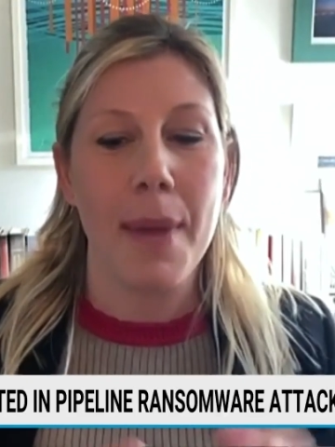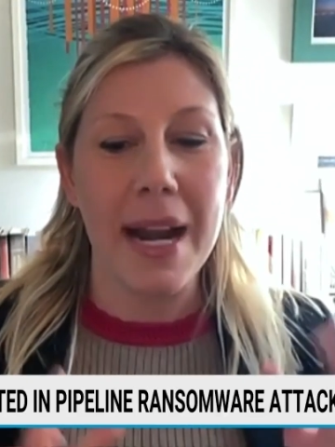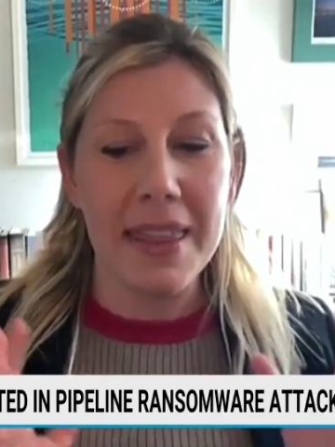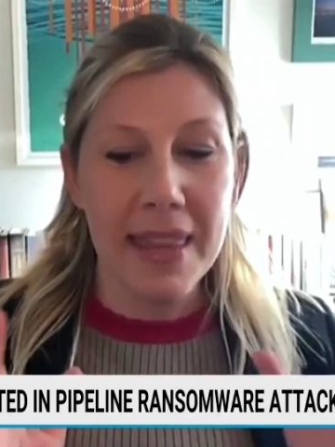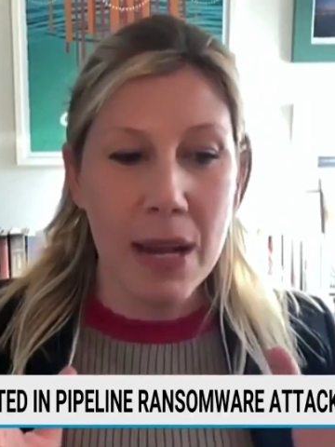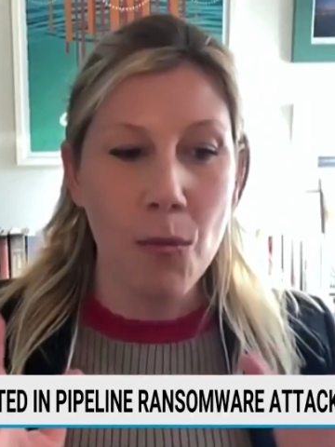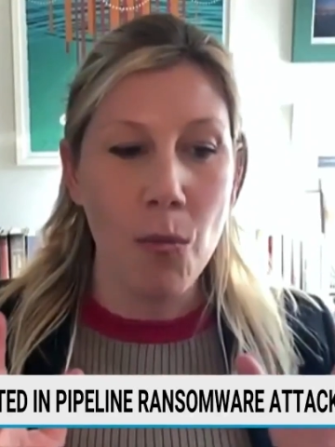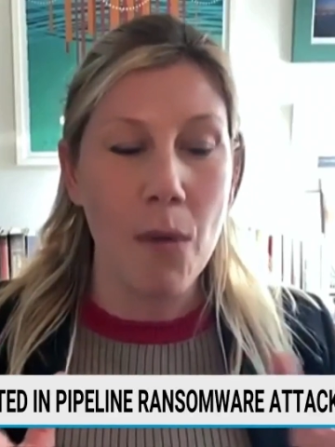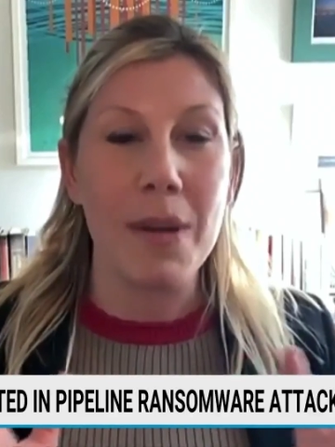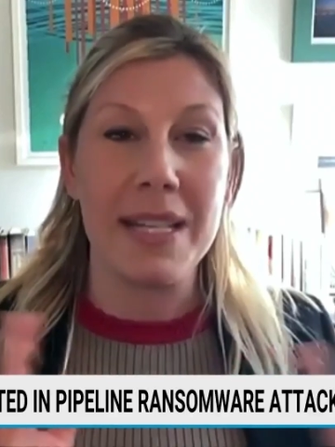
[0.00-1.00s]
But I think
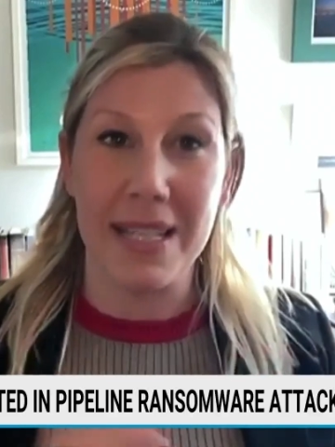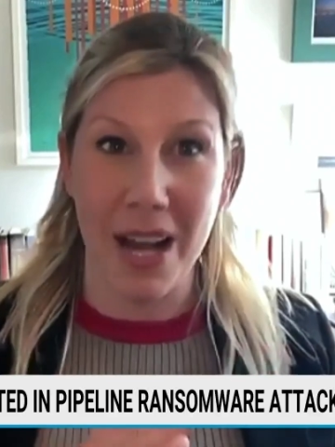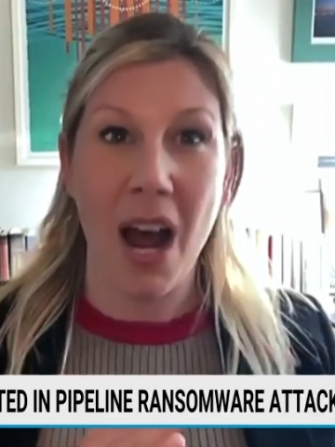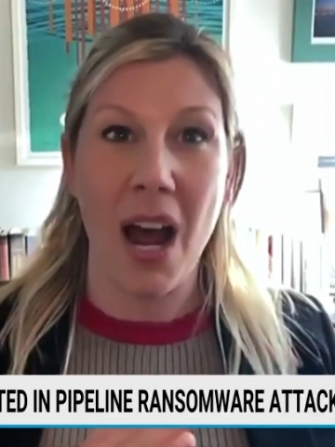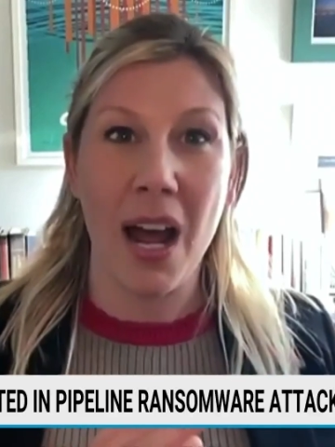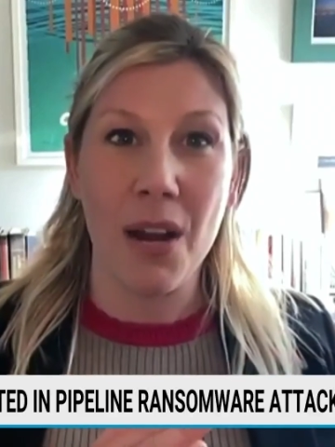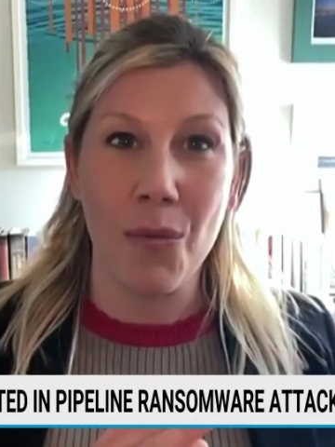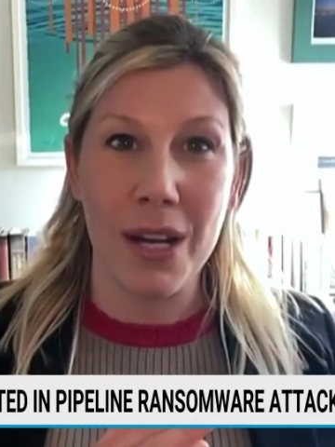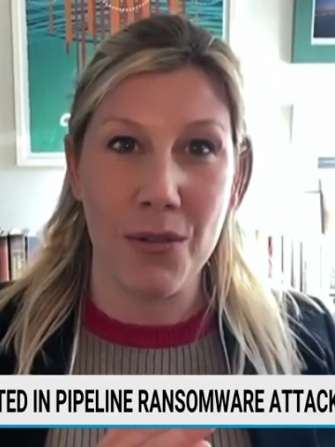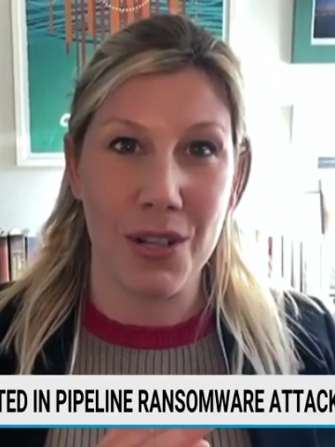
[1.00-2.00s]
what we saw and
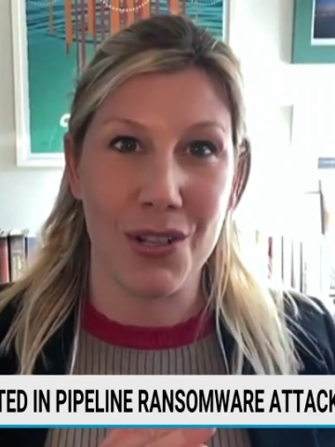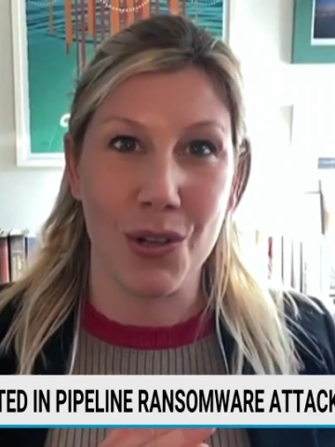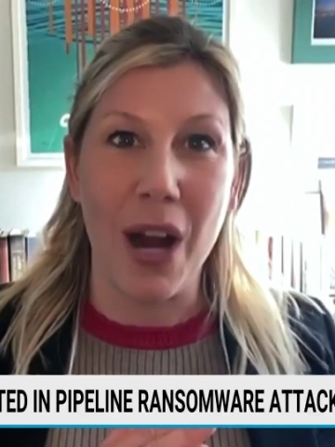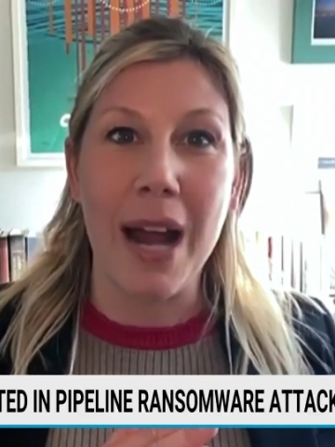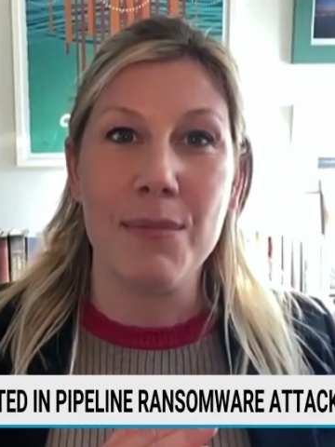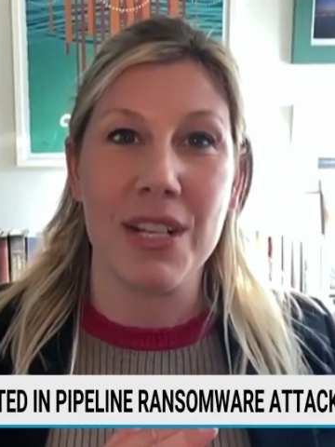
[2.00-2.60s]
what you described